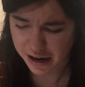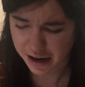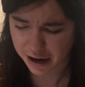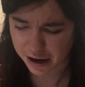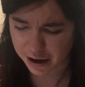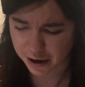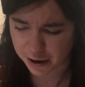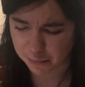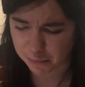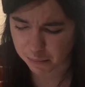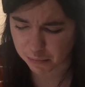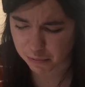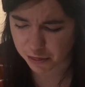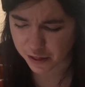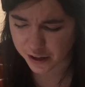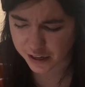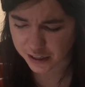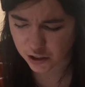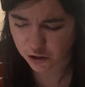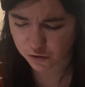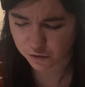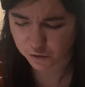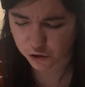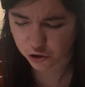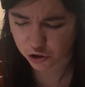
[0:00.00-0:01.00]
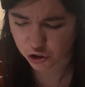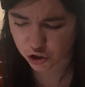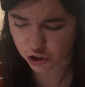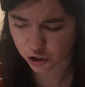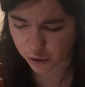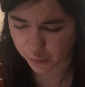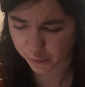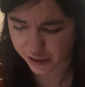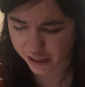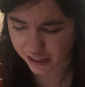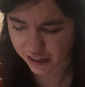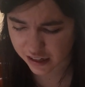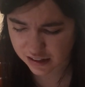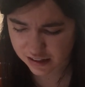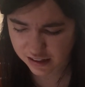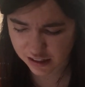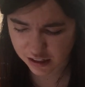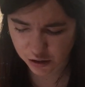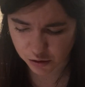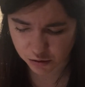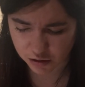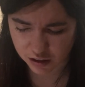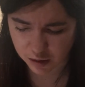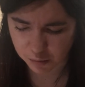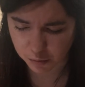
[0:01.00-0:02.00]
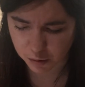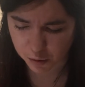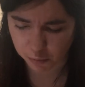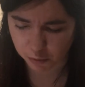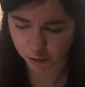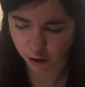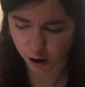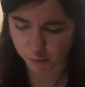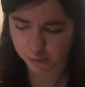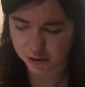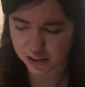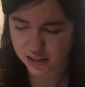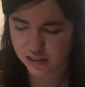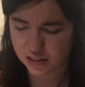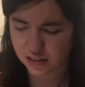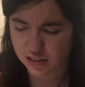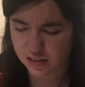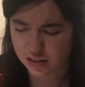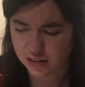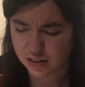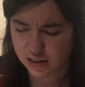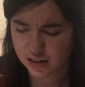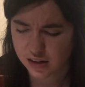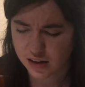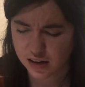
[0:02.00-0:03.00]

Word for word: Um, thank you for showing us that you keep your promises.